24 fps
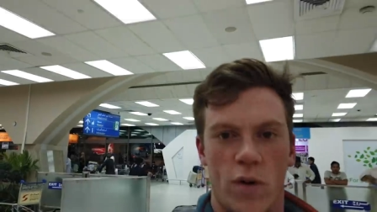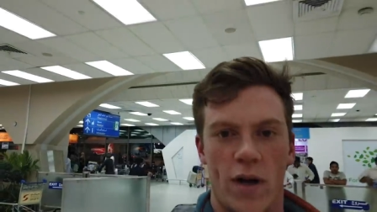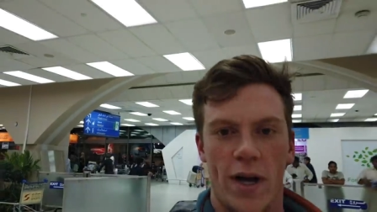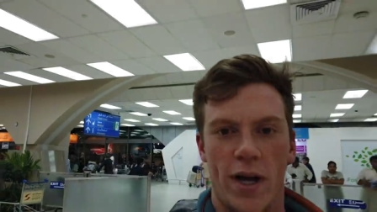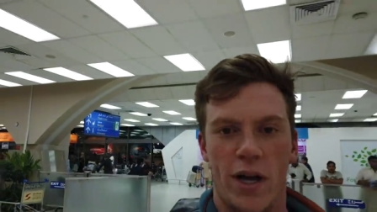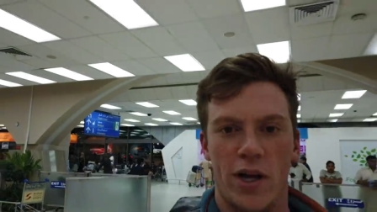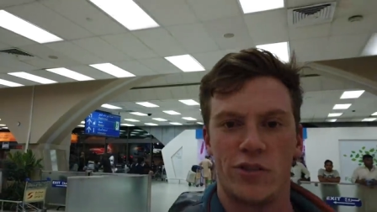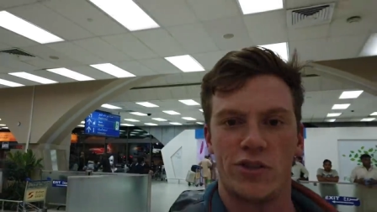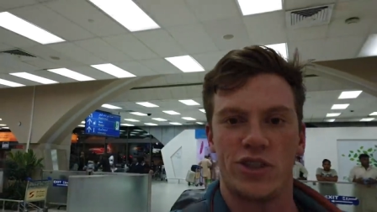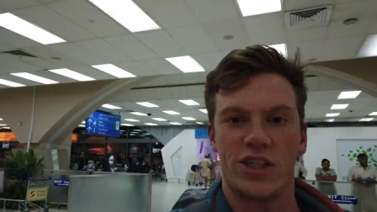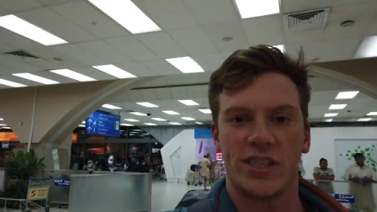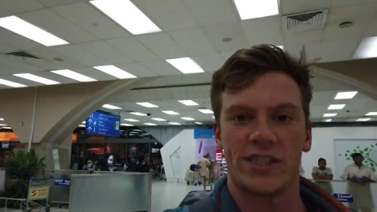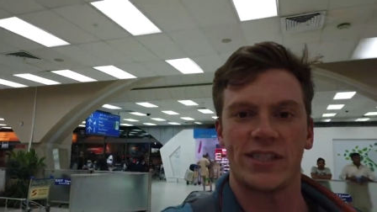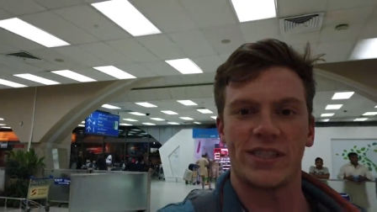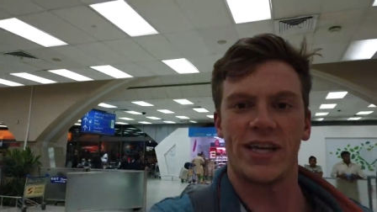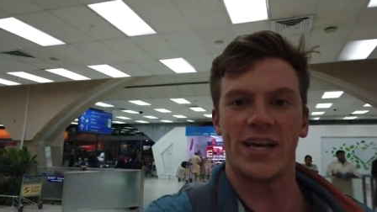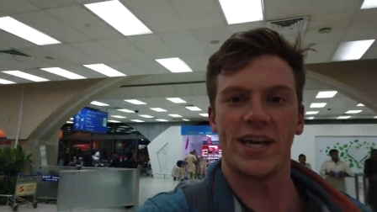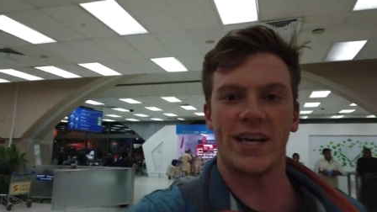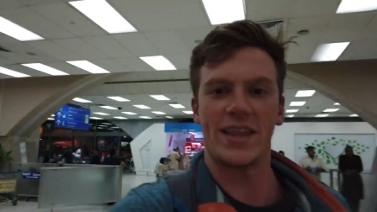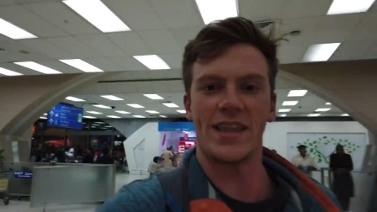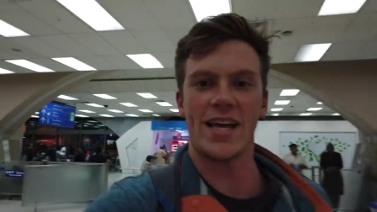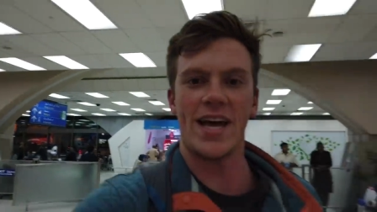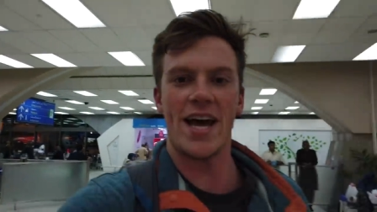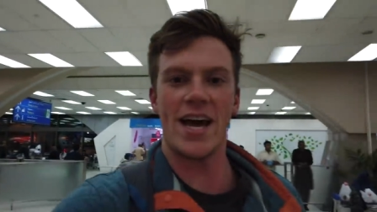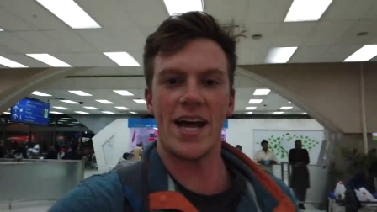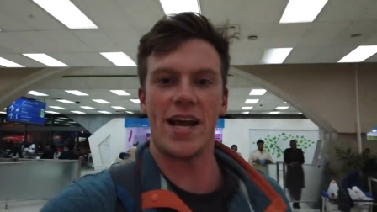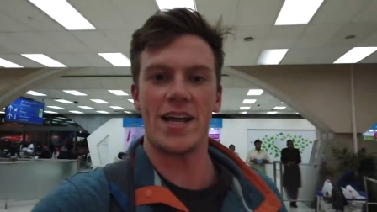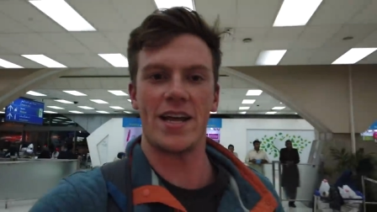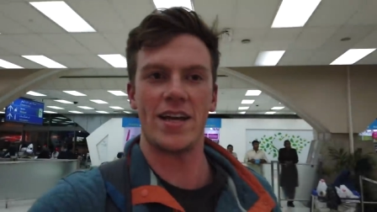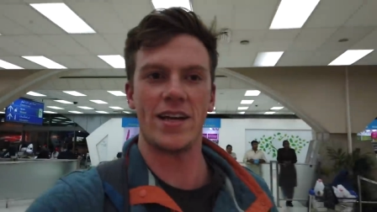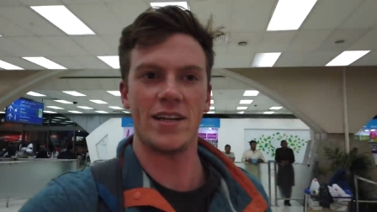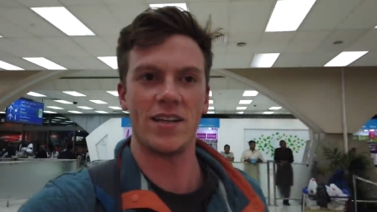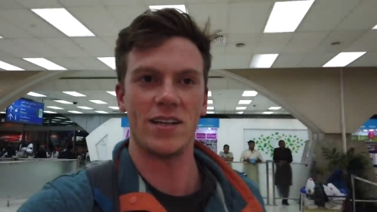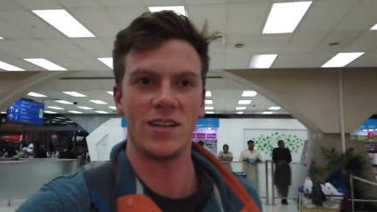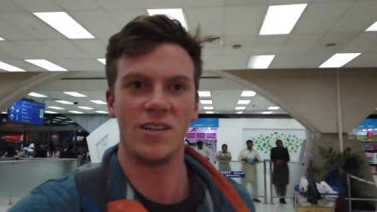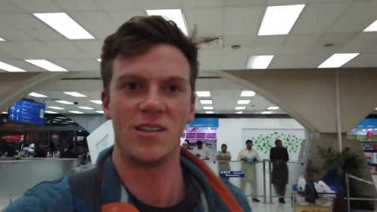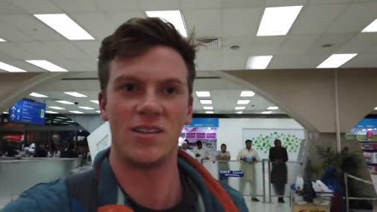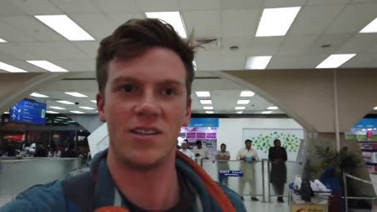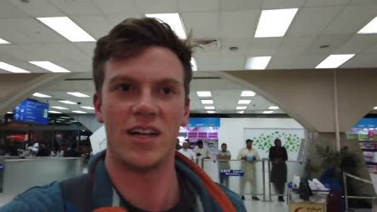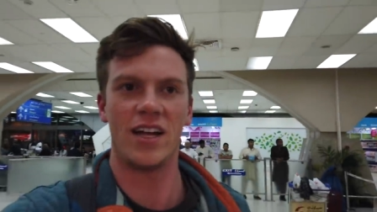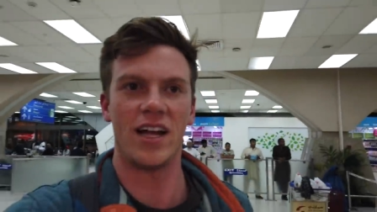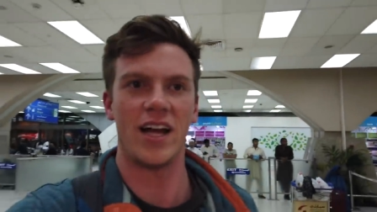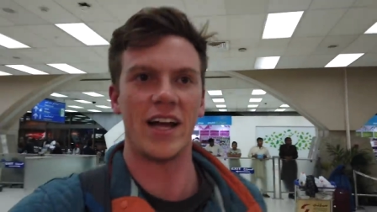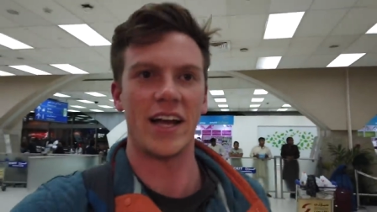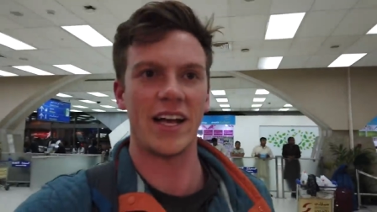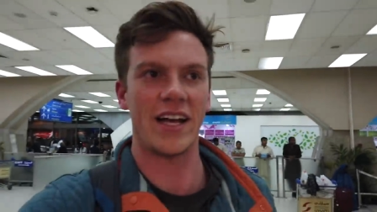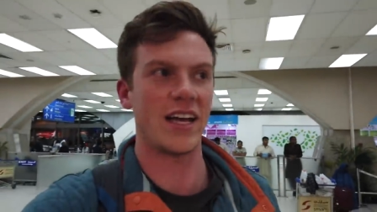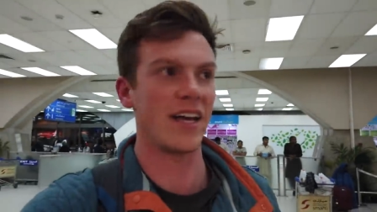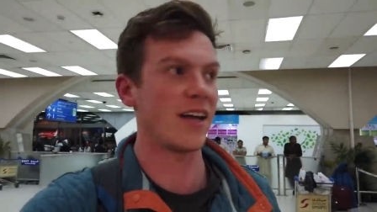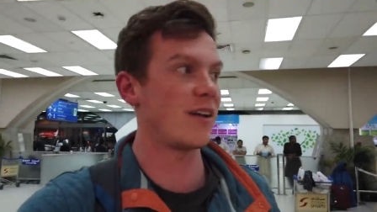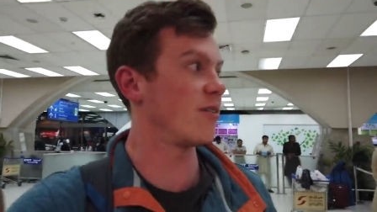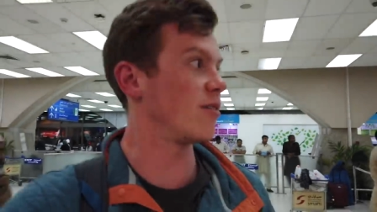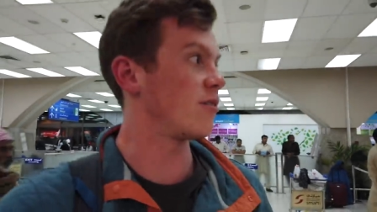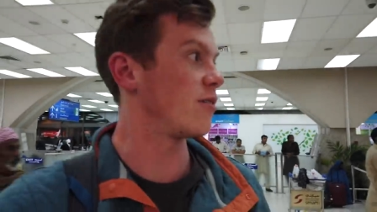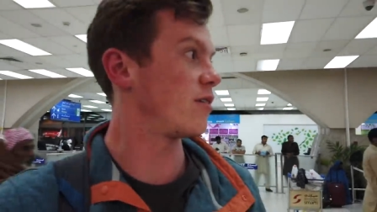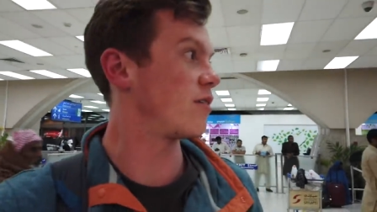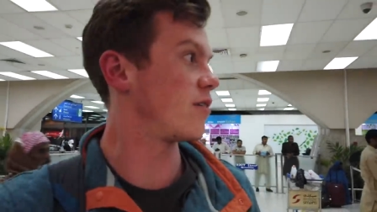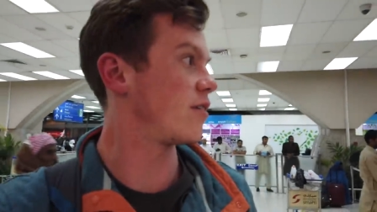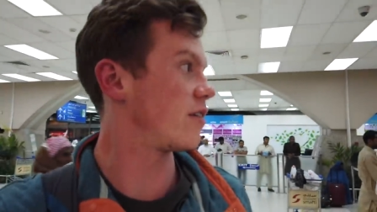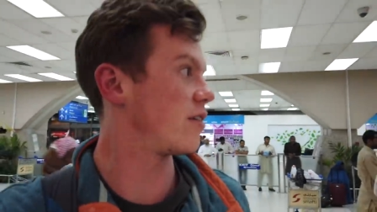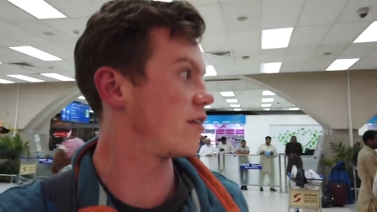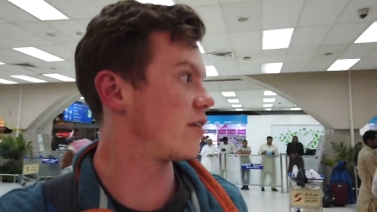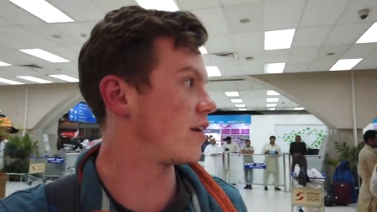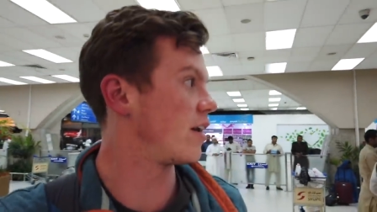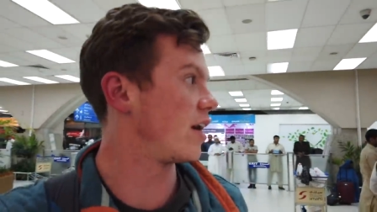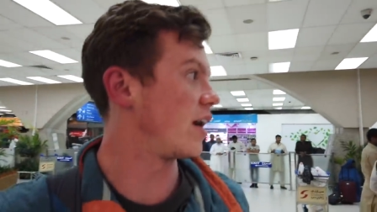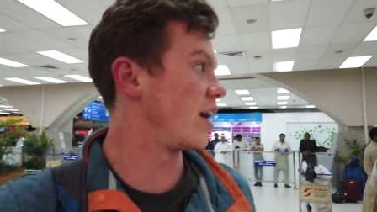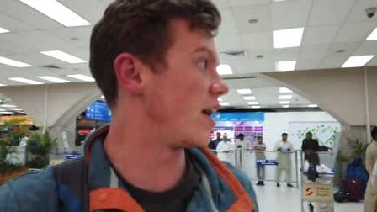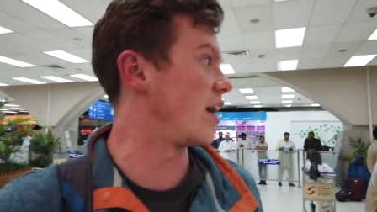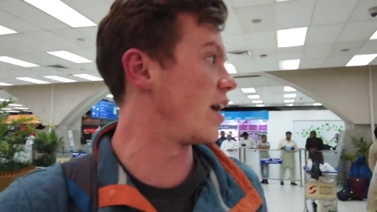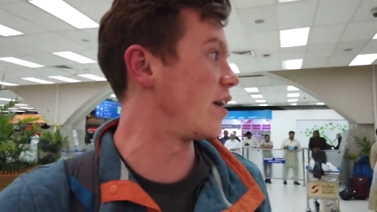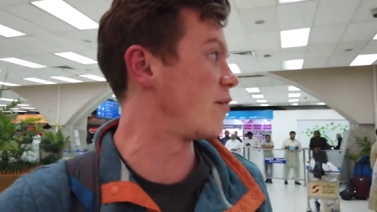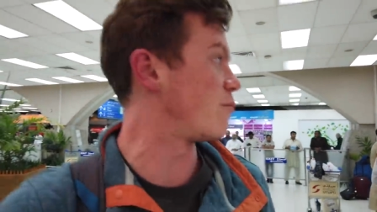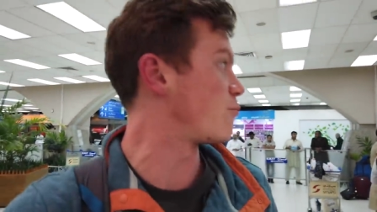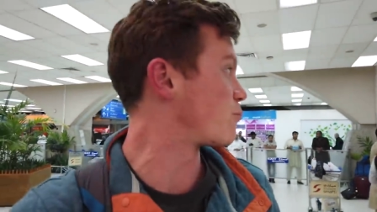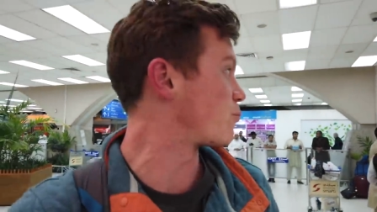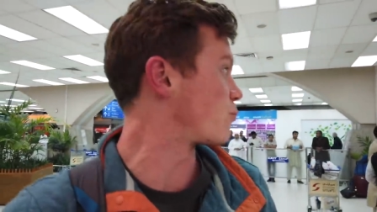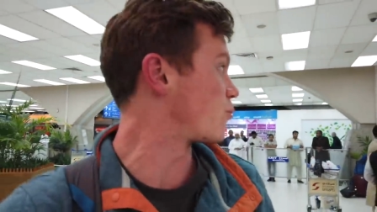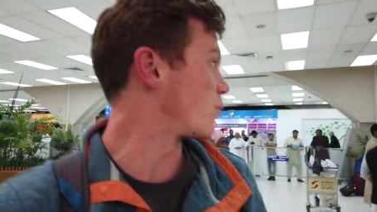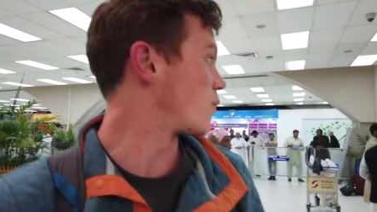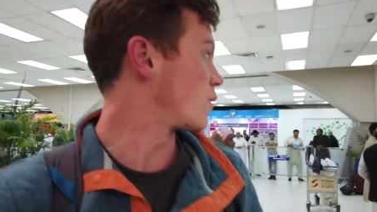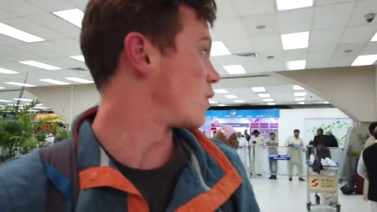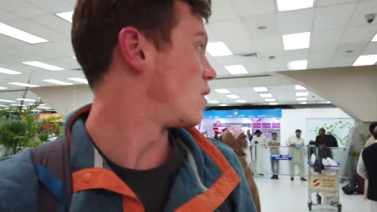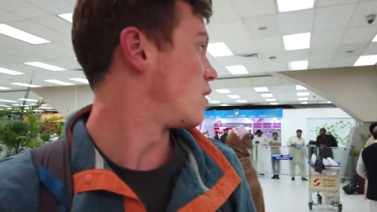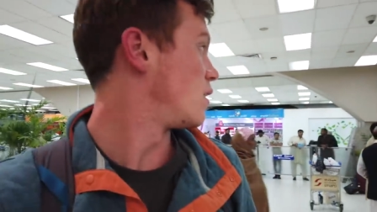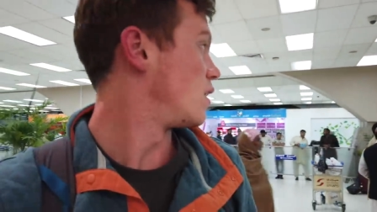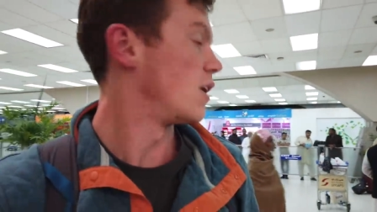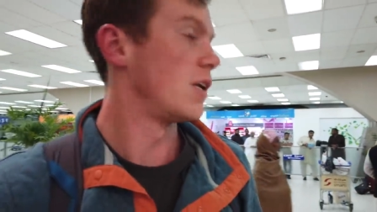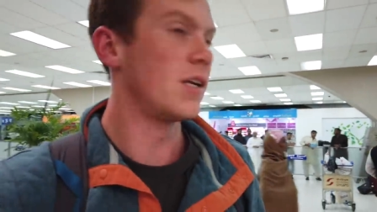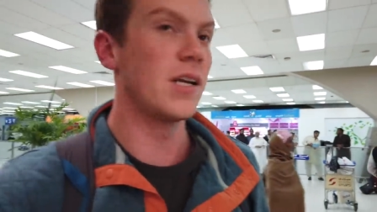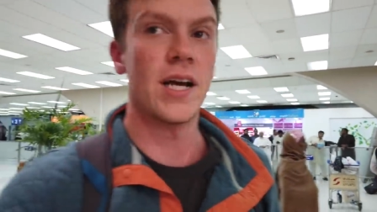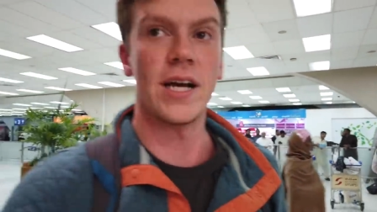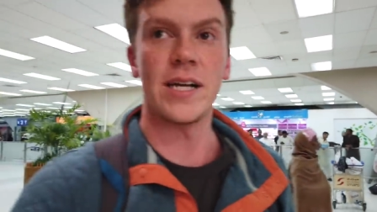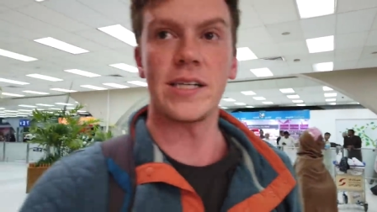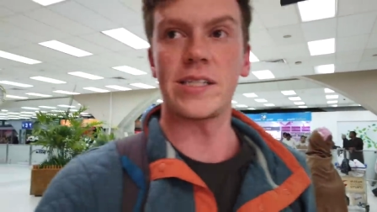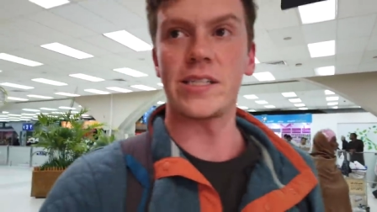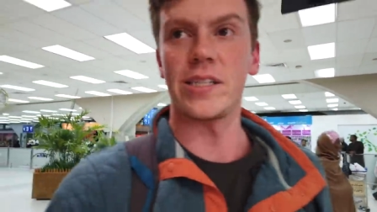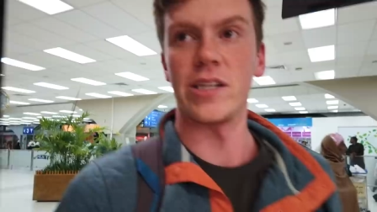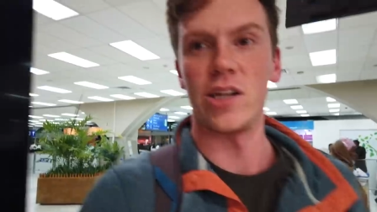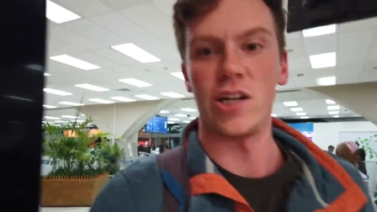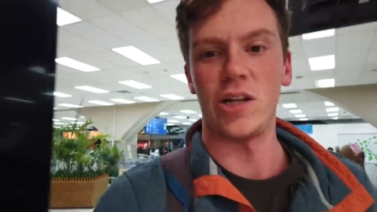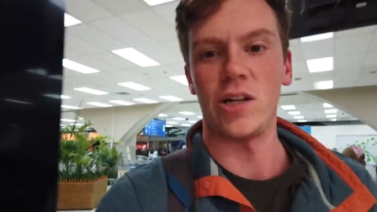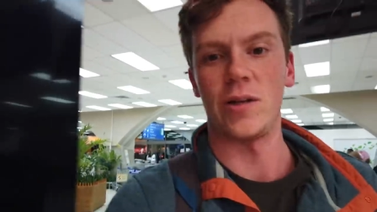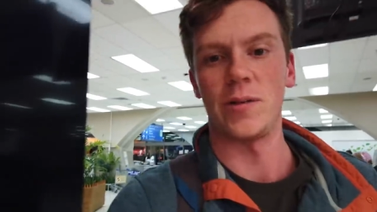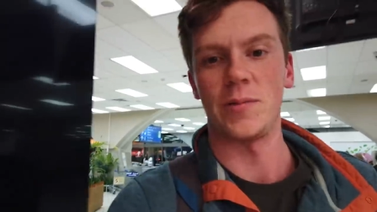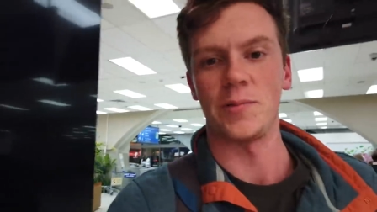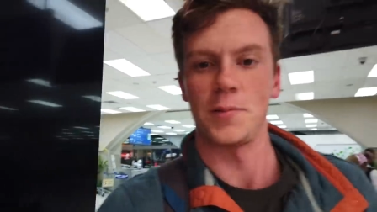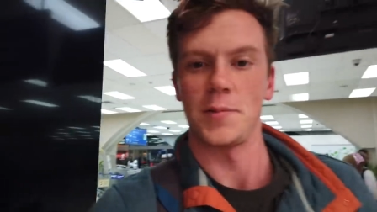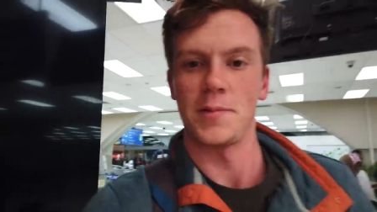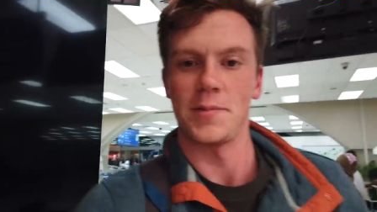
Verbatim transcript: well, just like that, I get a nice little